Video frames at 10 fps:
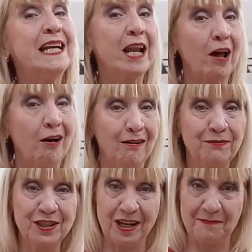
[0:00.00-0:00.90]
love
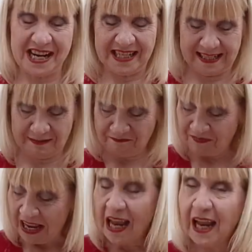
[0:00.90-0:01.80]
shimmies,
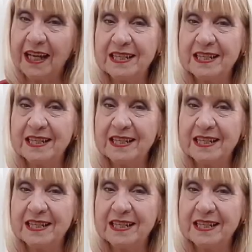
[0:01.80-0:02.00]
and